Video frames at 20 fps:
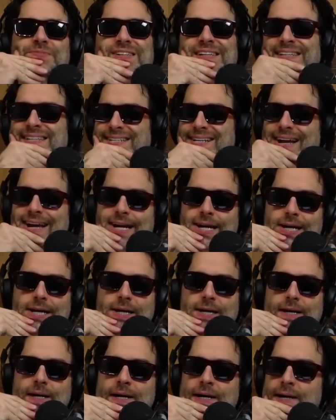It's like,
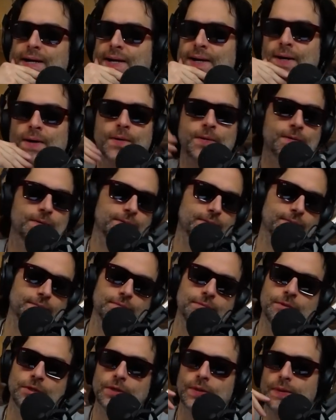uh, oh,
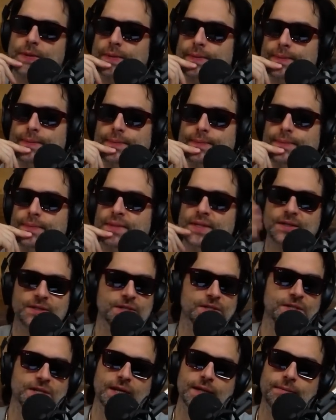dude,
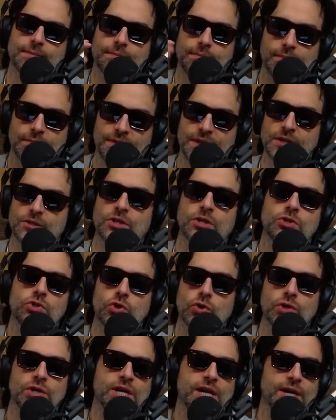this is it. This is
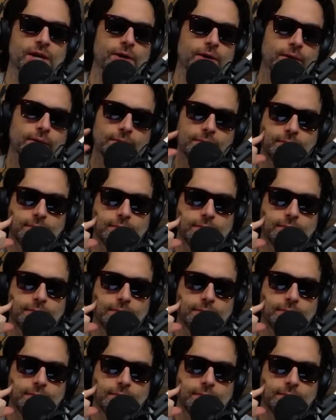your year.